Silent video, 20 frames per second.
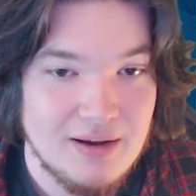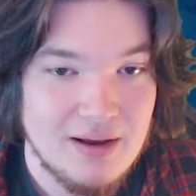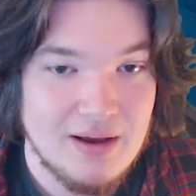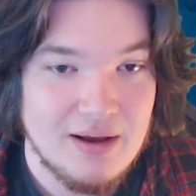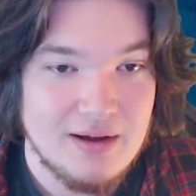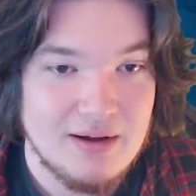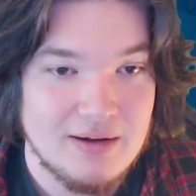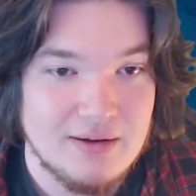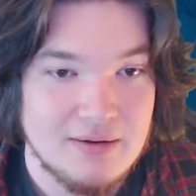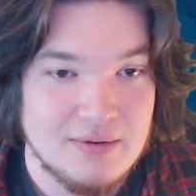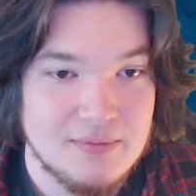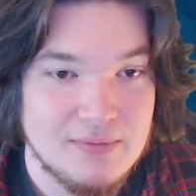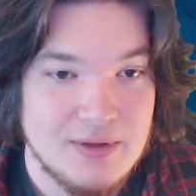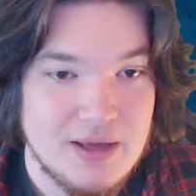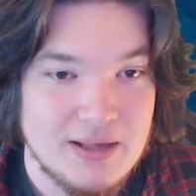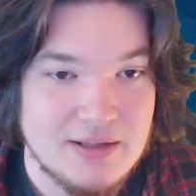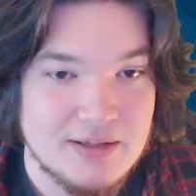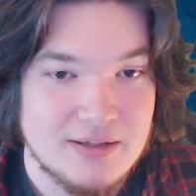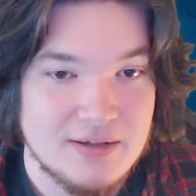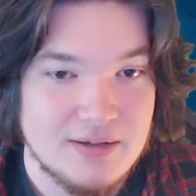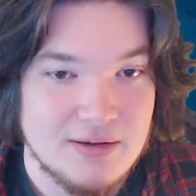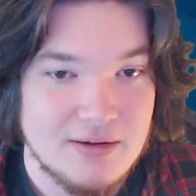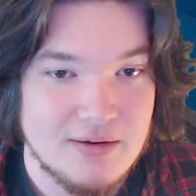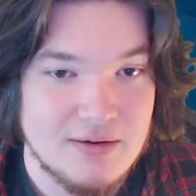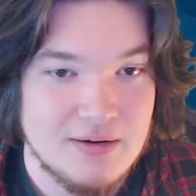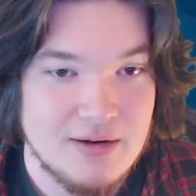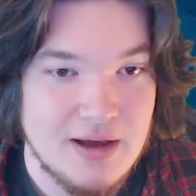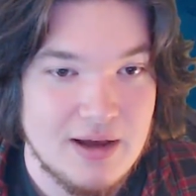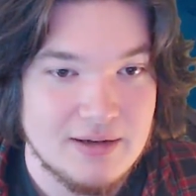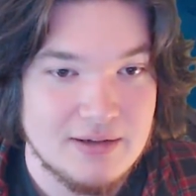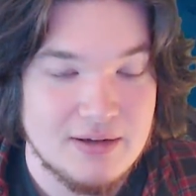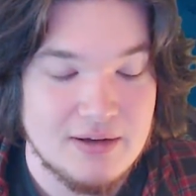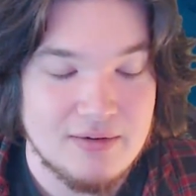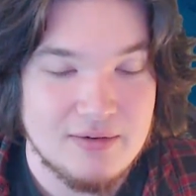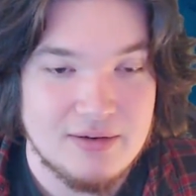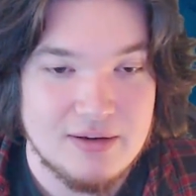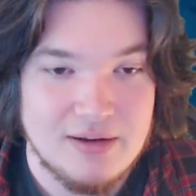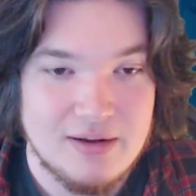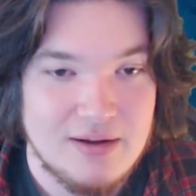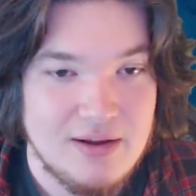It's not a...
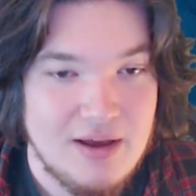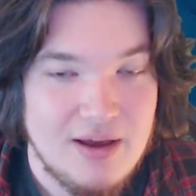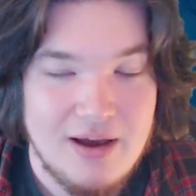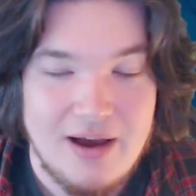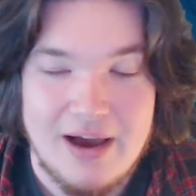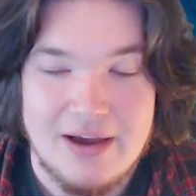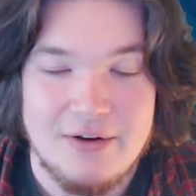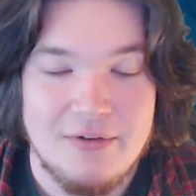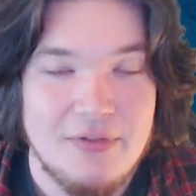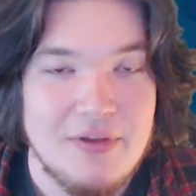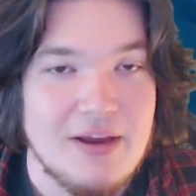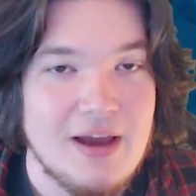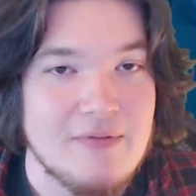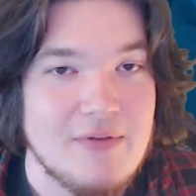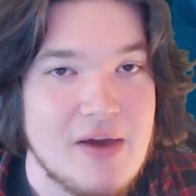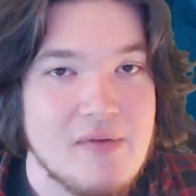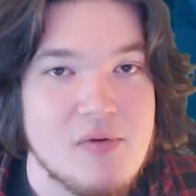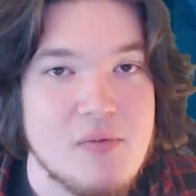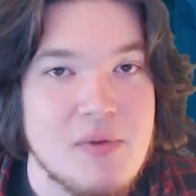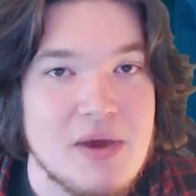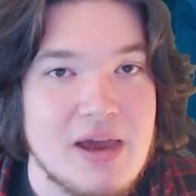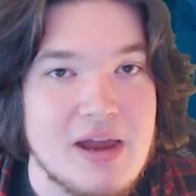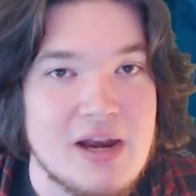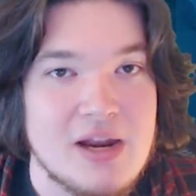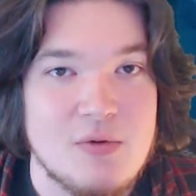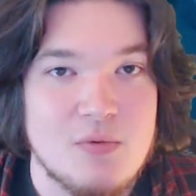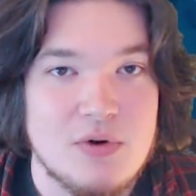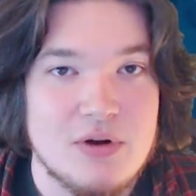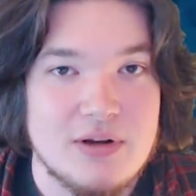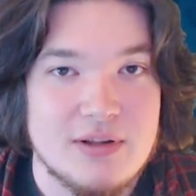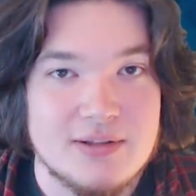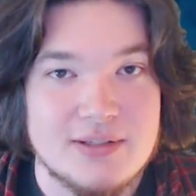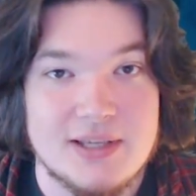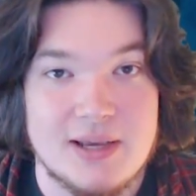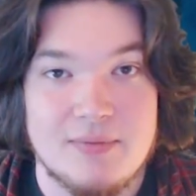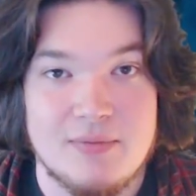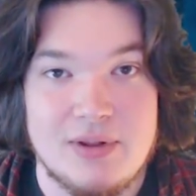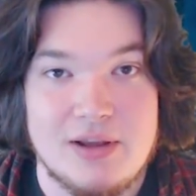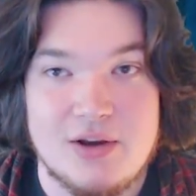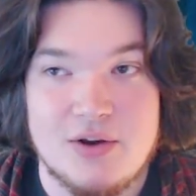I don't think I've ever met anyone in
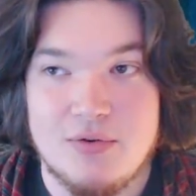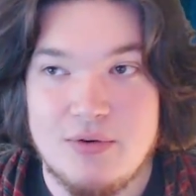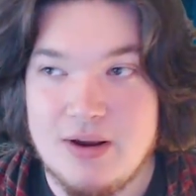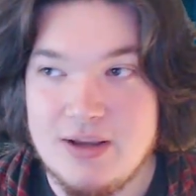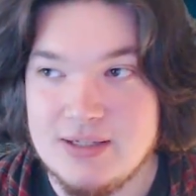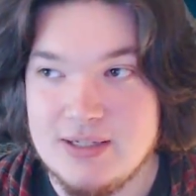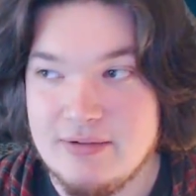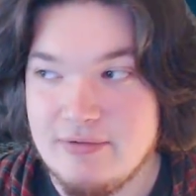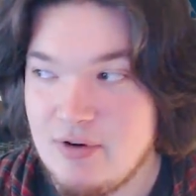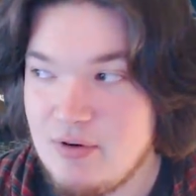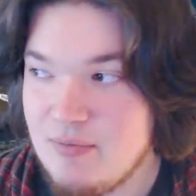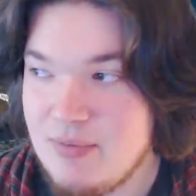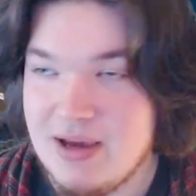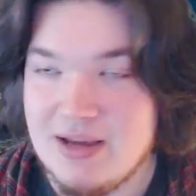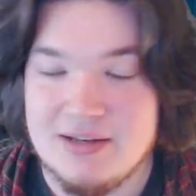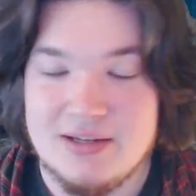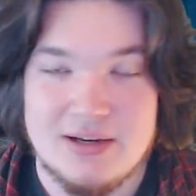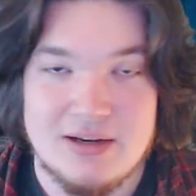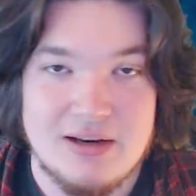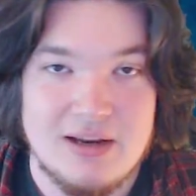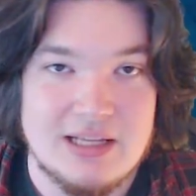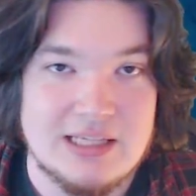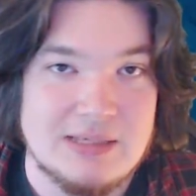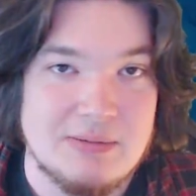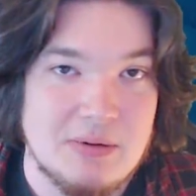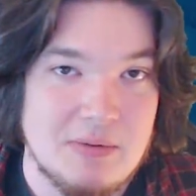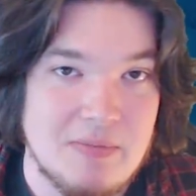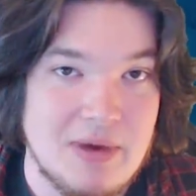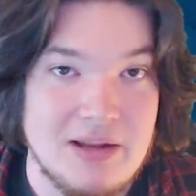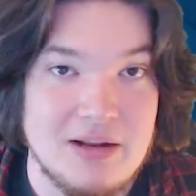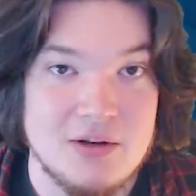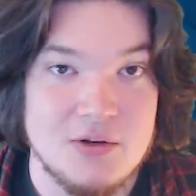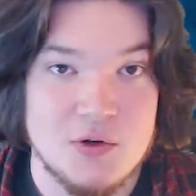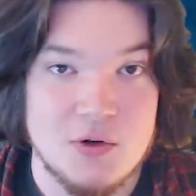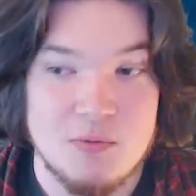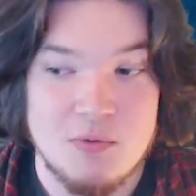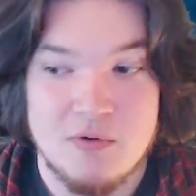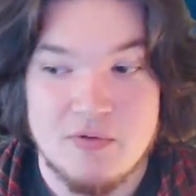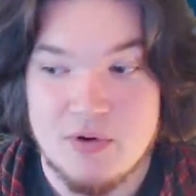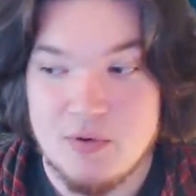some, like, crazy romantic
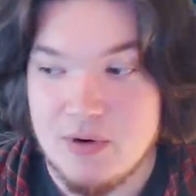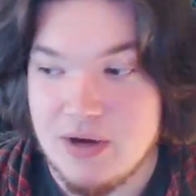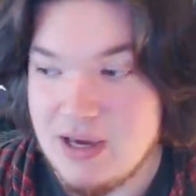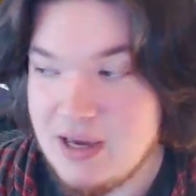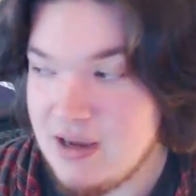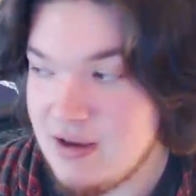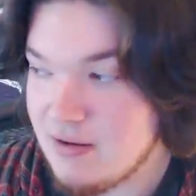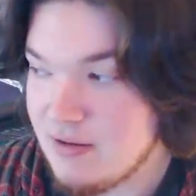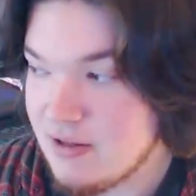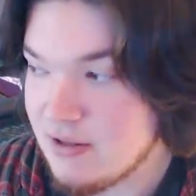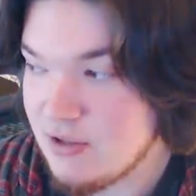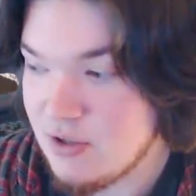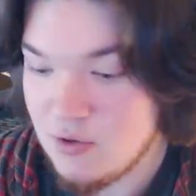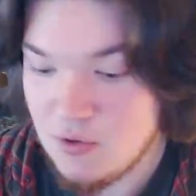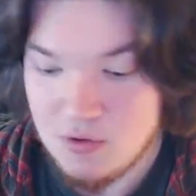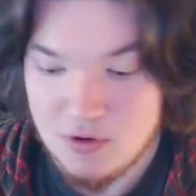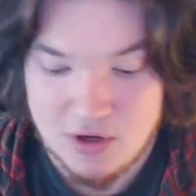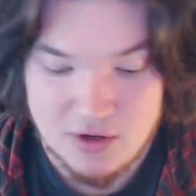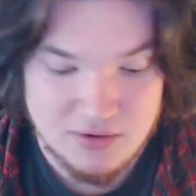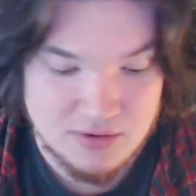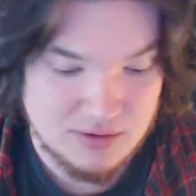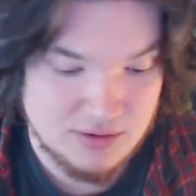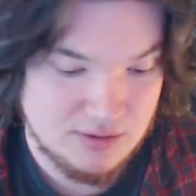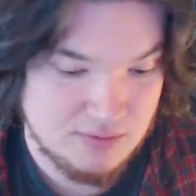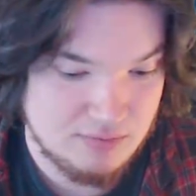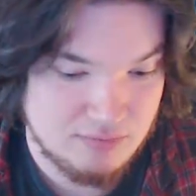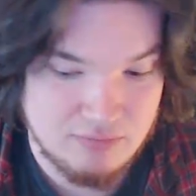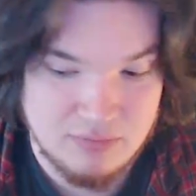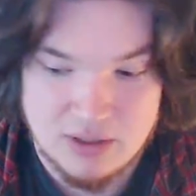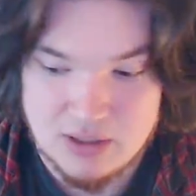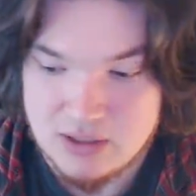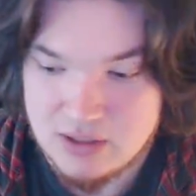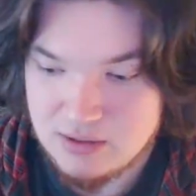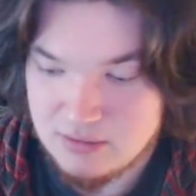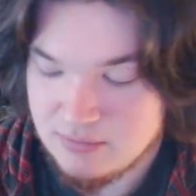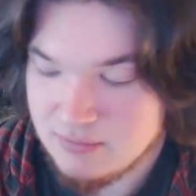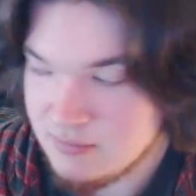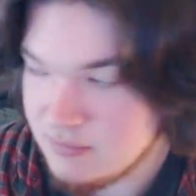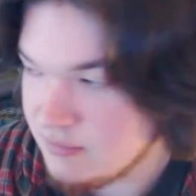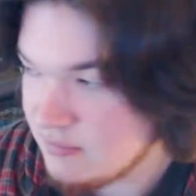needs-to-be-made-into-a movie way. Like, Tenoria just met her.
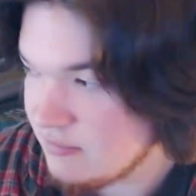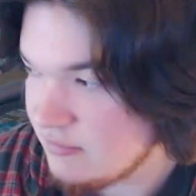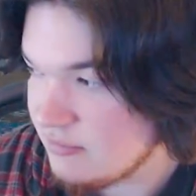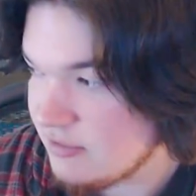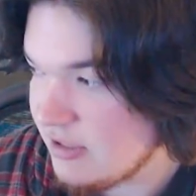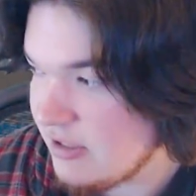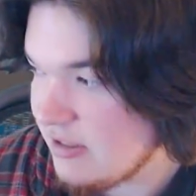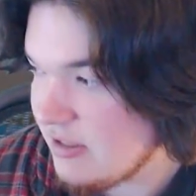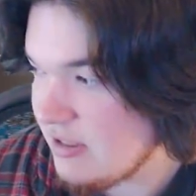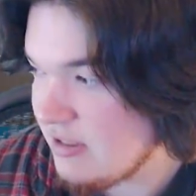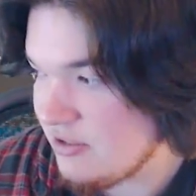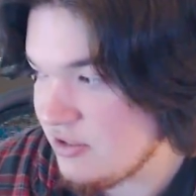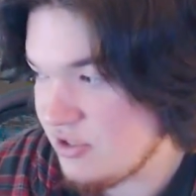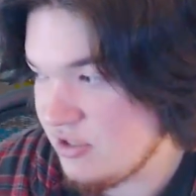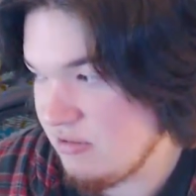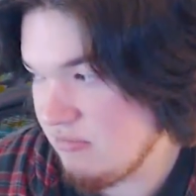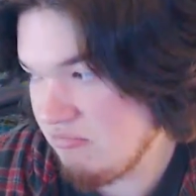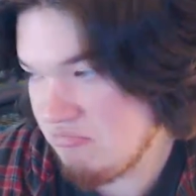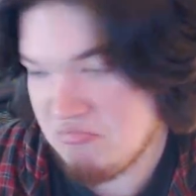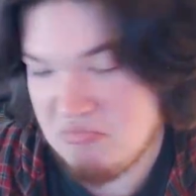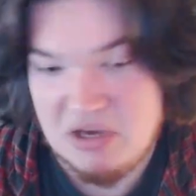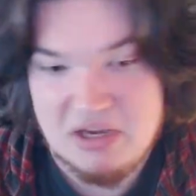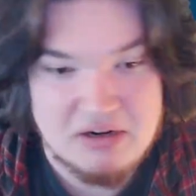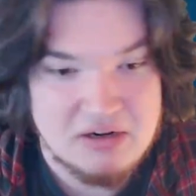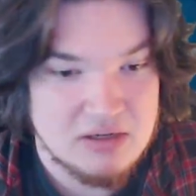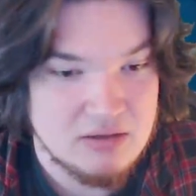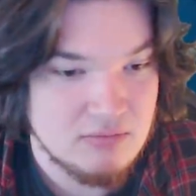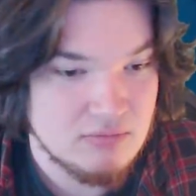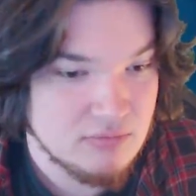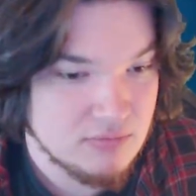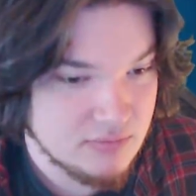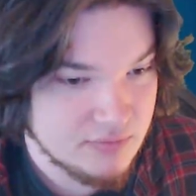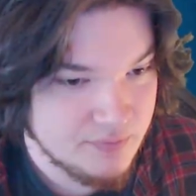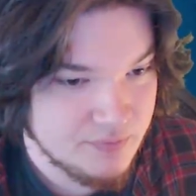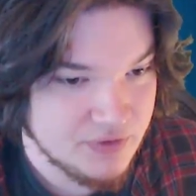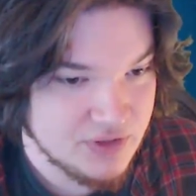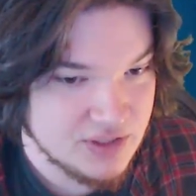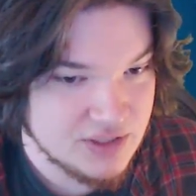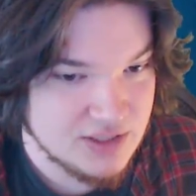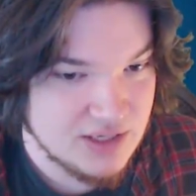Lily just met her.
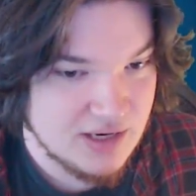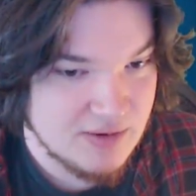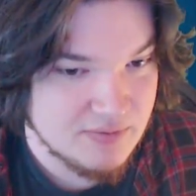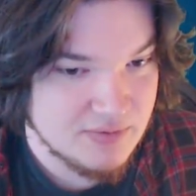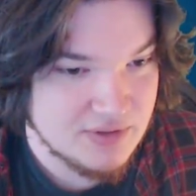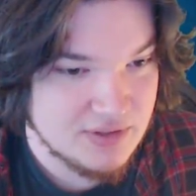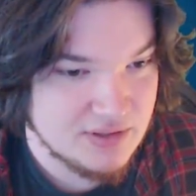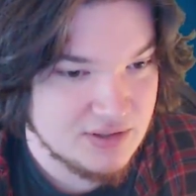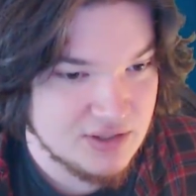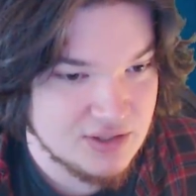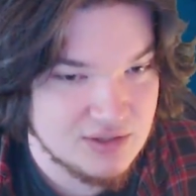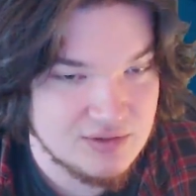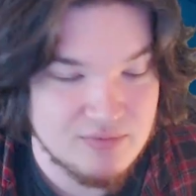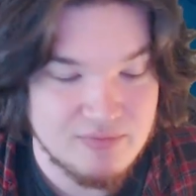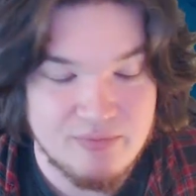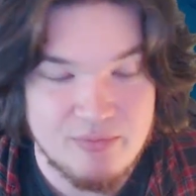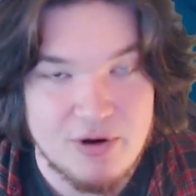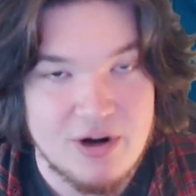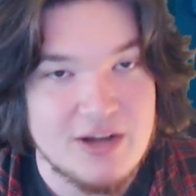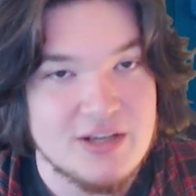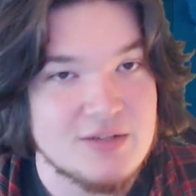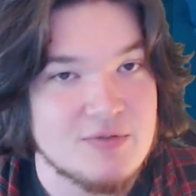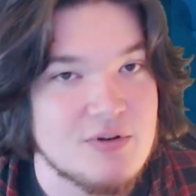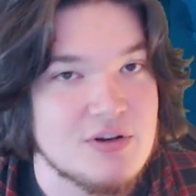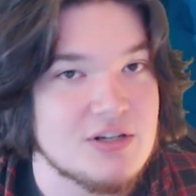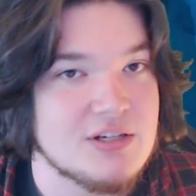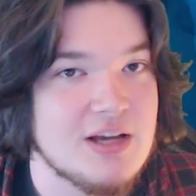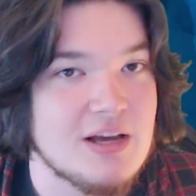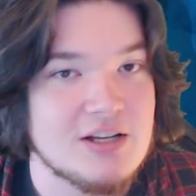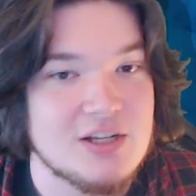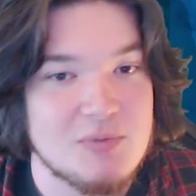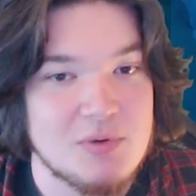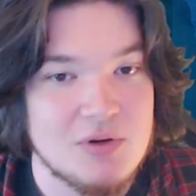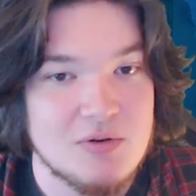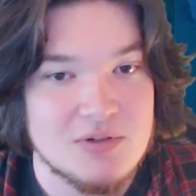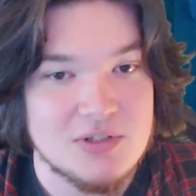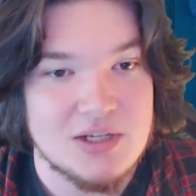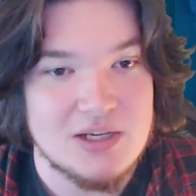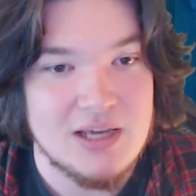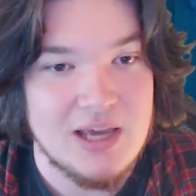The Stumps, just, Price reached out to me and
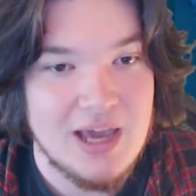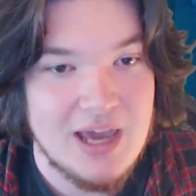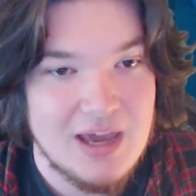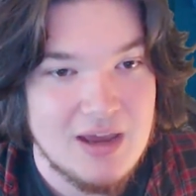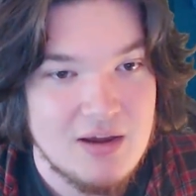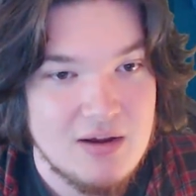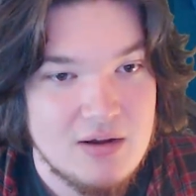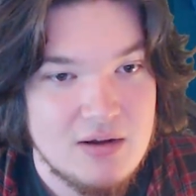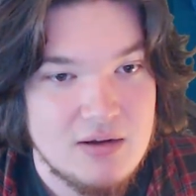was like, hey,